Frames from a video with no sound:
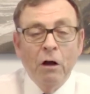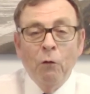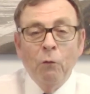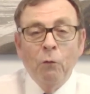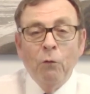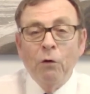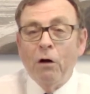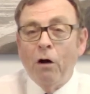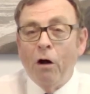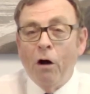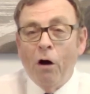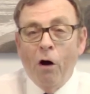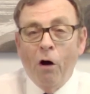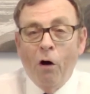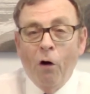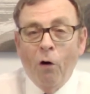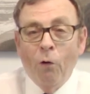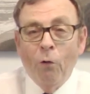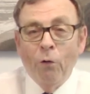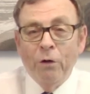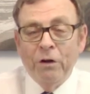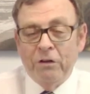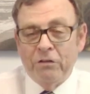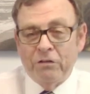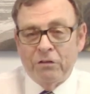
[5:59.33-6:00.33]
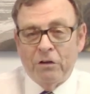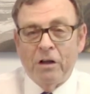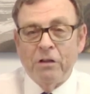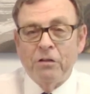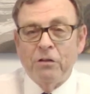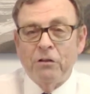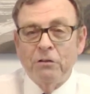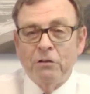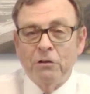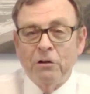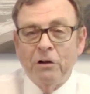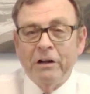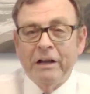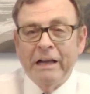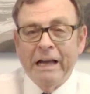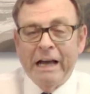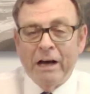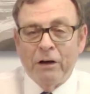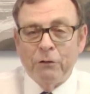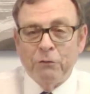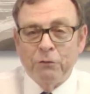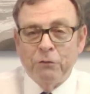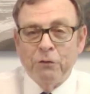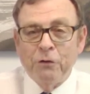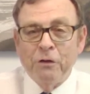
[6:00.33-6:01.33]
we're always on the
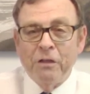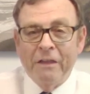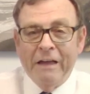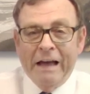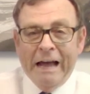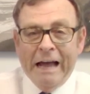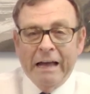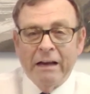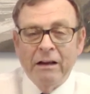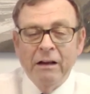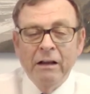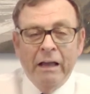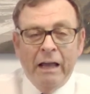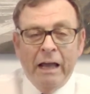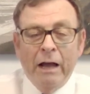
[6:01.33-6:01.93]
lookout for that.